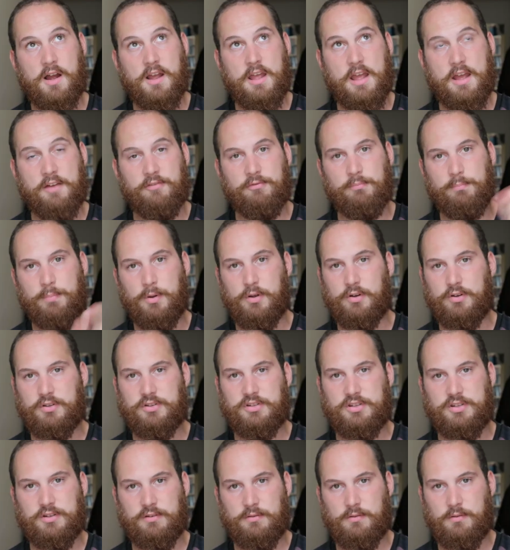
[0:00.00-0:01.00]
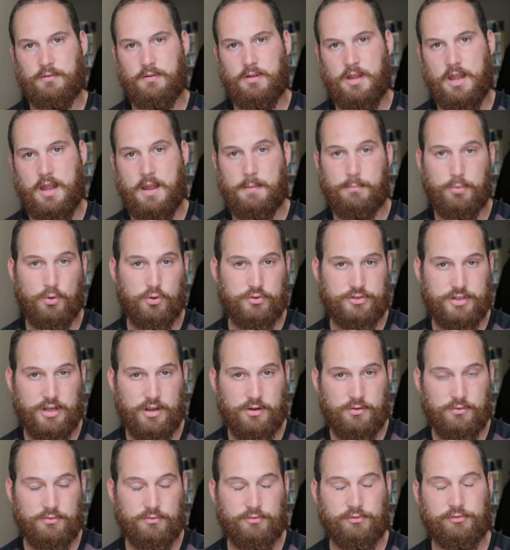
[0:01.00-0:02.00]
I have booked Uh,
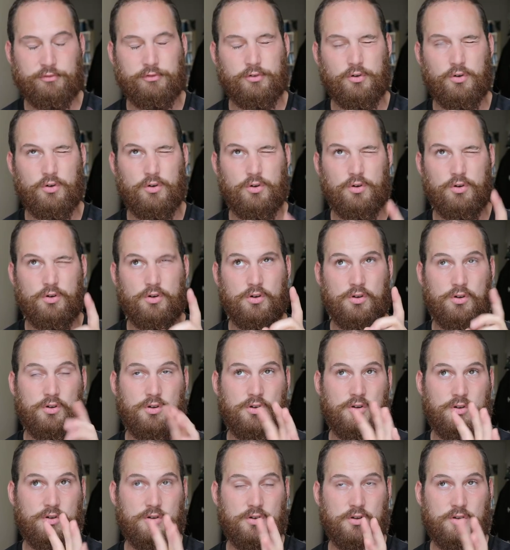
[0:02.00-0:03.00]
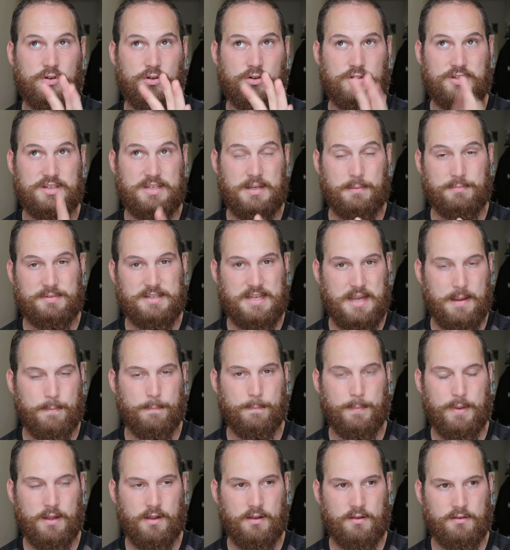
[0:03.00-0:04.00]
Bordeaux for
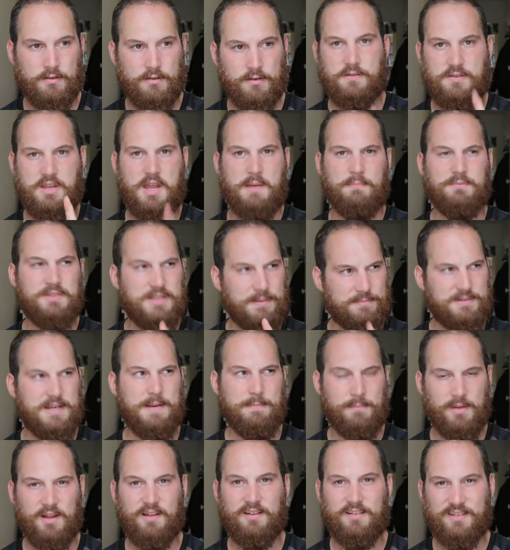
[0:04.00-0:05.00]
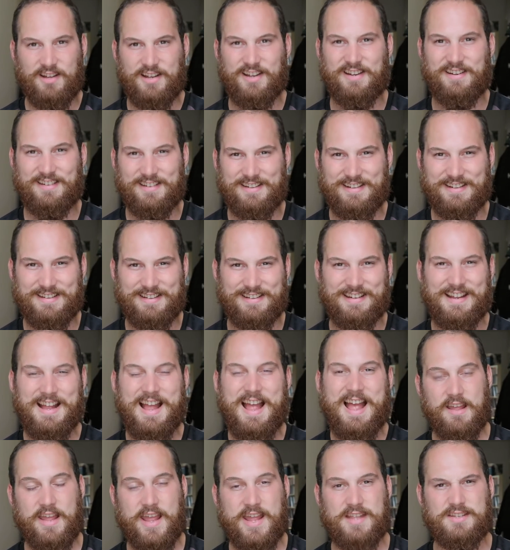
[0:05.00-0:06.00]
September. Yep, September.
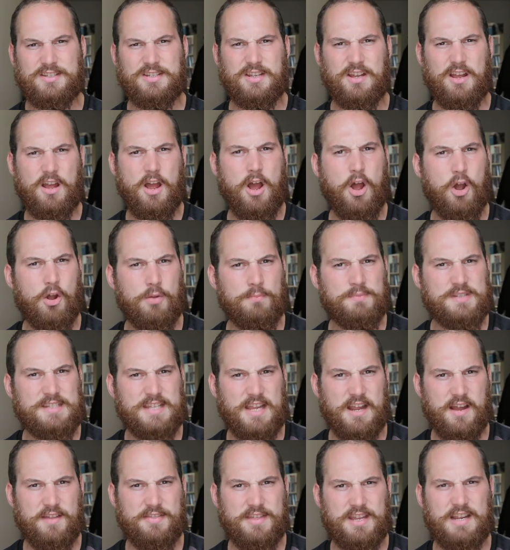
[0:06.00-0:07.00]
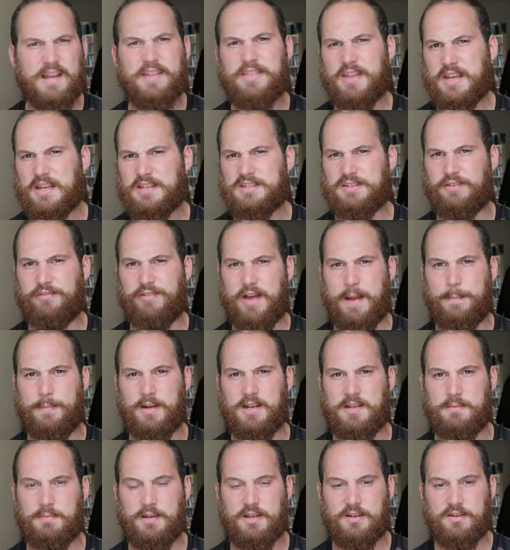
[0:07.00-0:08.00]
It's a, a homestay. I think I think it's a
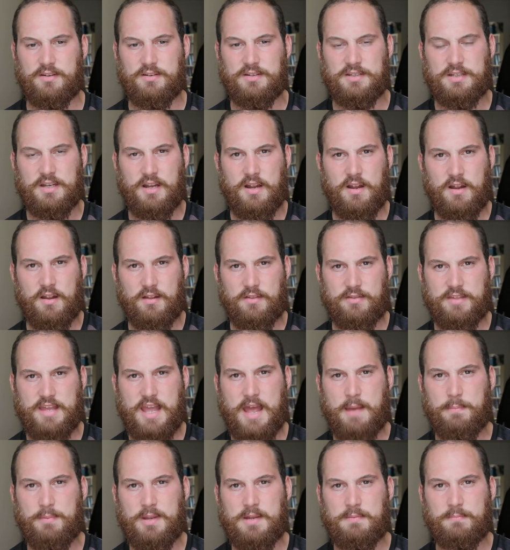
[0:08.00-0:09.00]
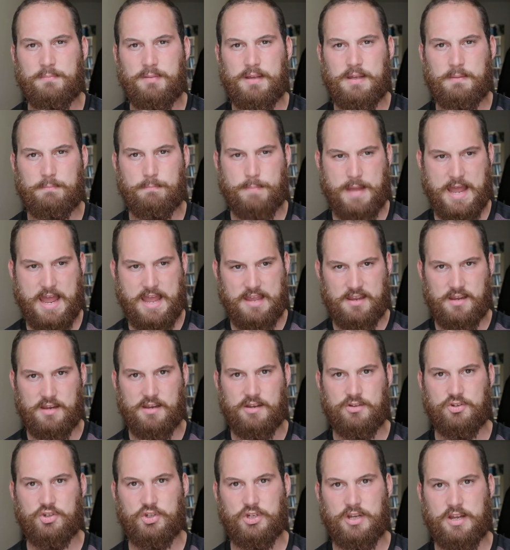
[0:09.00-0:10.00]
family, because the Airbnb
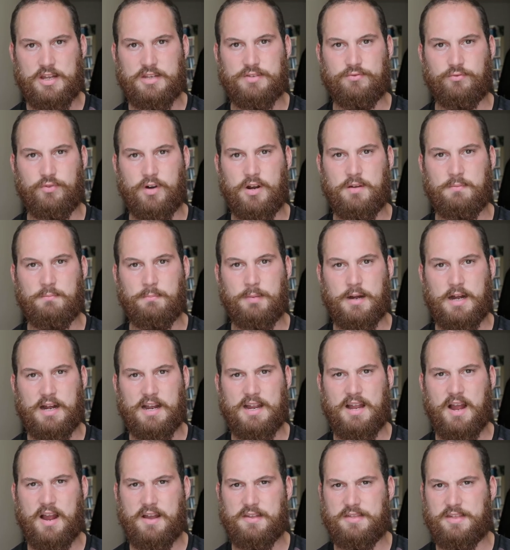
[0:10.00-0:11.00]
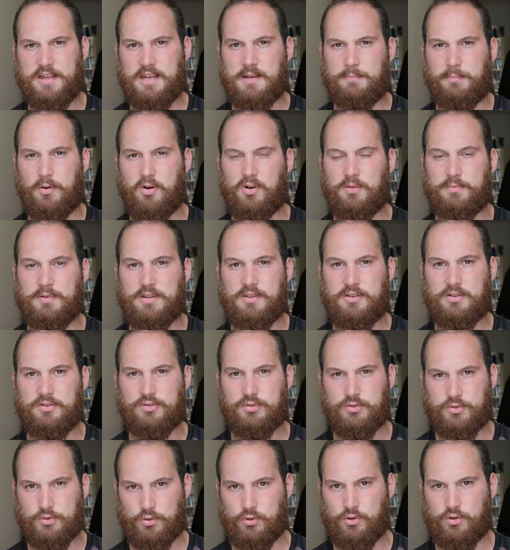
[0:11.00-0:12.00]
page is run by, I think, probably the
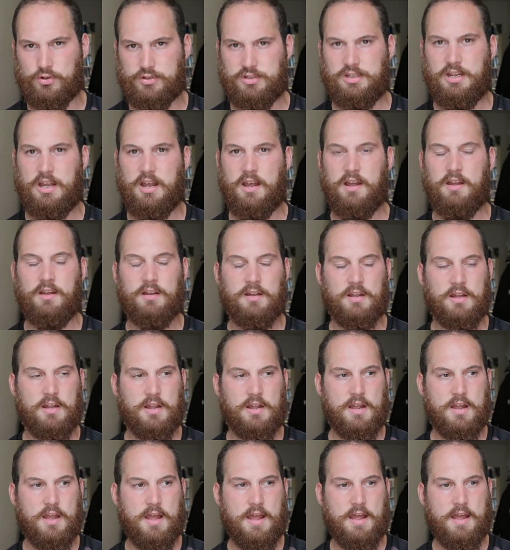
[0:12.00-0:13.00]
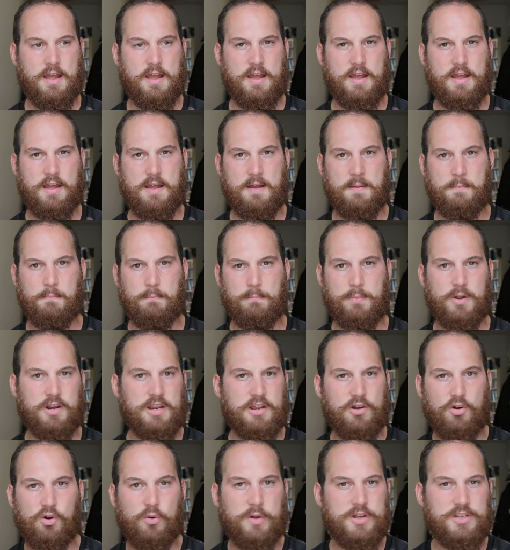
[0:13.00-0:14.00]
daughter, um, but
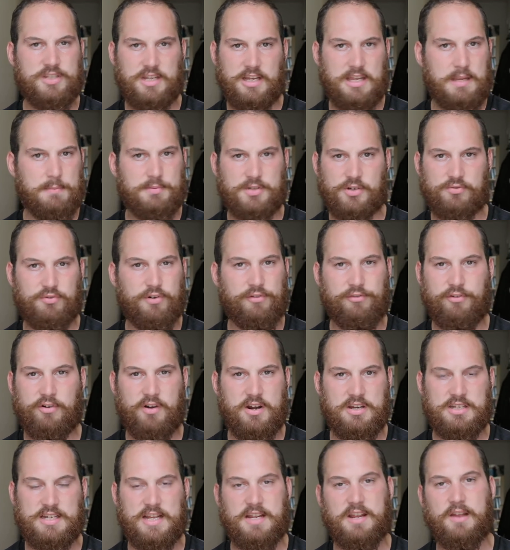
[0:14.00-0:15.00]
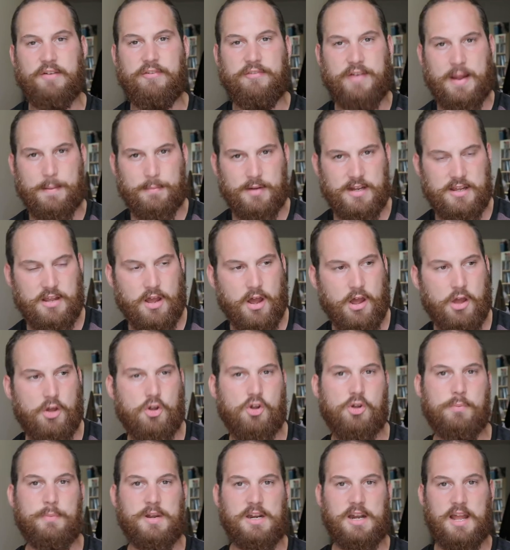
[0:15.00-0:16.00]
it always it keeps on referring to like a family
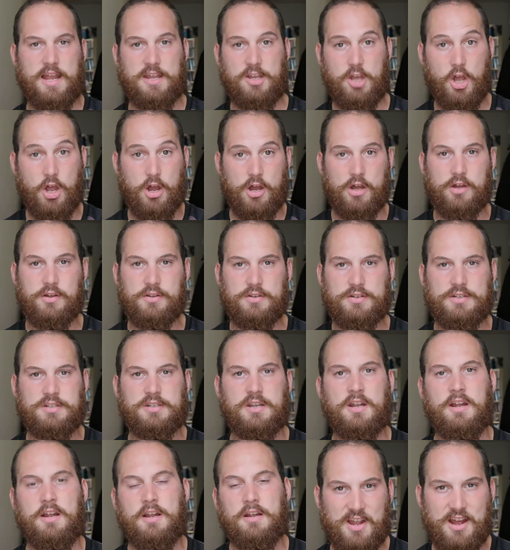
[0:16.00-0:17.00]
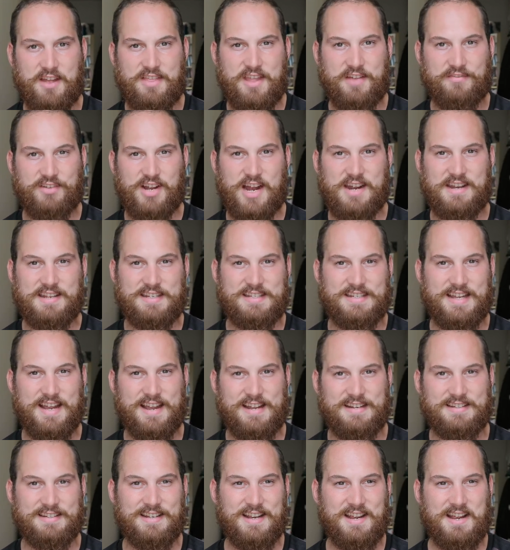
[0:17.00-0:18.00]
home and like us, and they've kind of
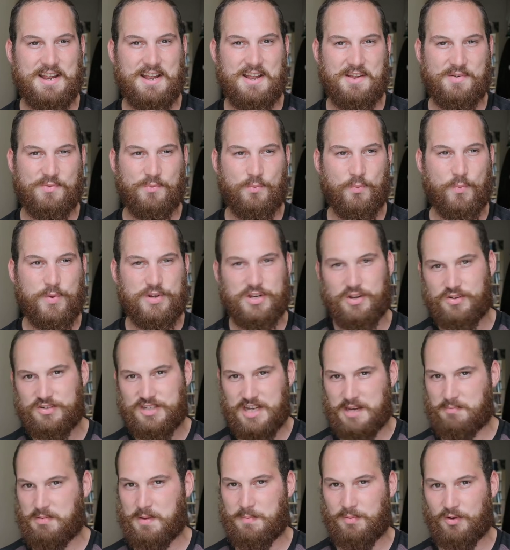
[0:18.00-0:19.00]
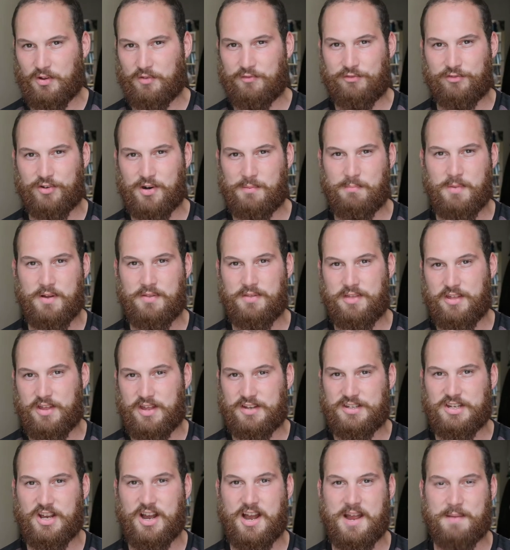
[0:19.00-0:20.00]
said we don't take people on for a month at
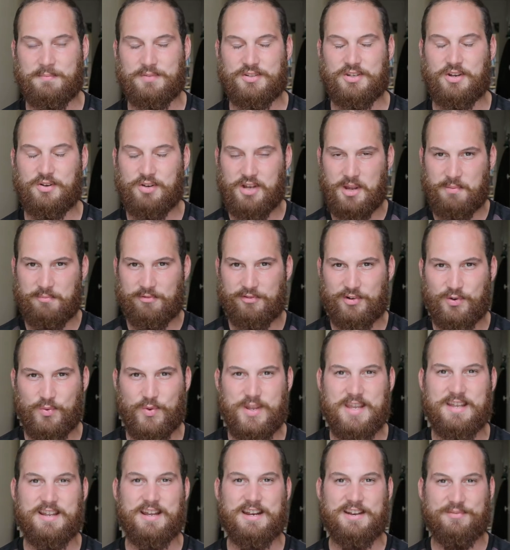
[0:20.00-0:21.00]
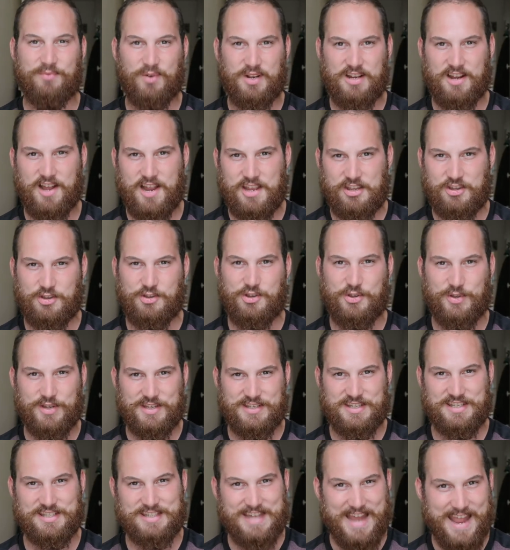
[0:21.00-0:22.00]
a time, so come for a week, and if we like you, you
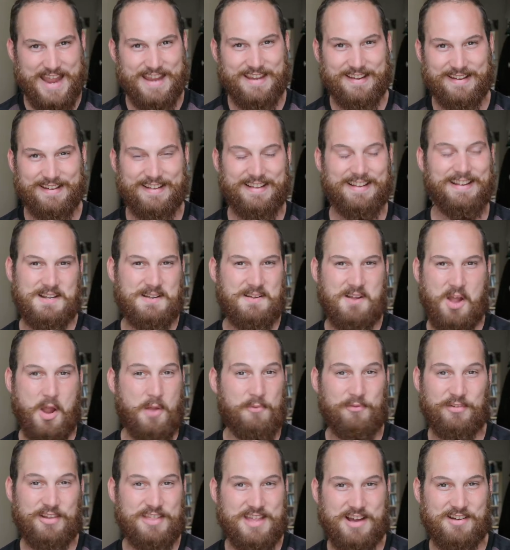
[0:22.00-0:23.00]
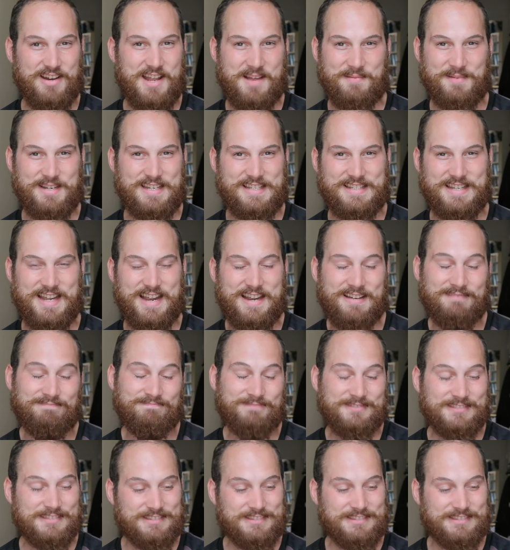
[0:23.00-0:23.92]
can stay. Hopefully they'll let me stay.